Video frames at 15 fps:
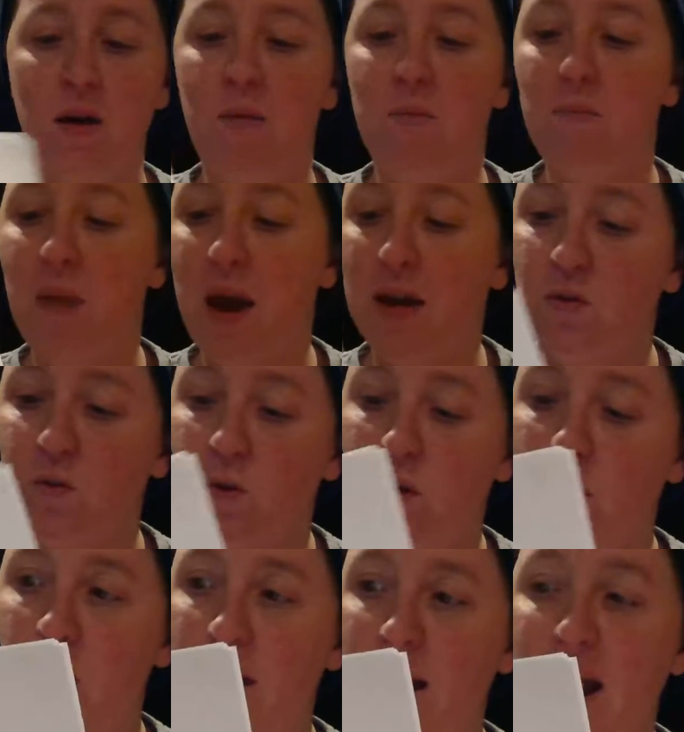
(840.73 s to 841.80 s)

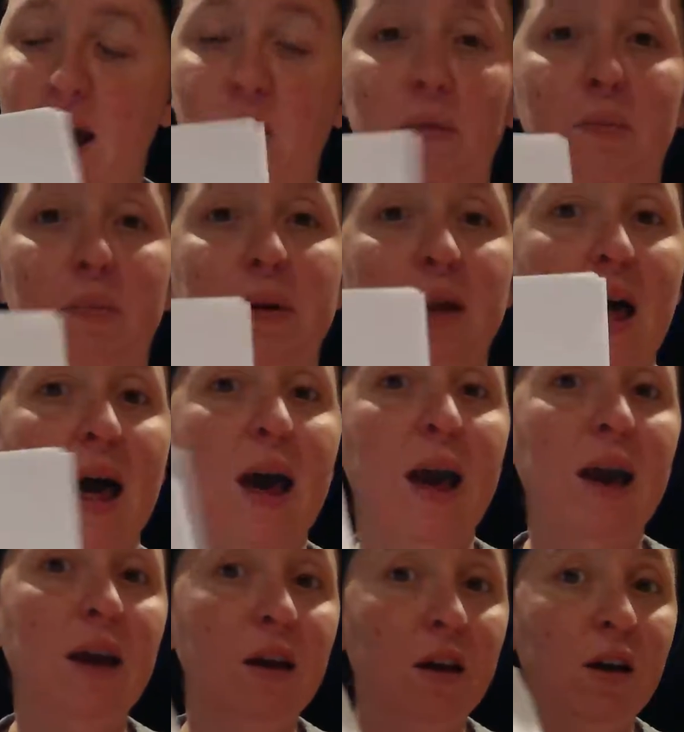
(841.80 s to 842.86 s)
manual on how to
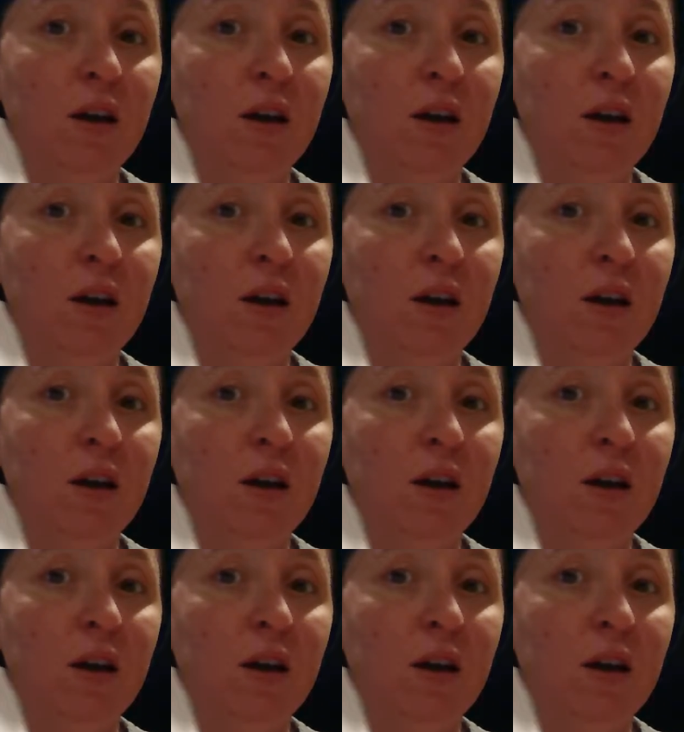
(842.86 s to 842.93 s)
play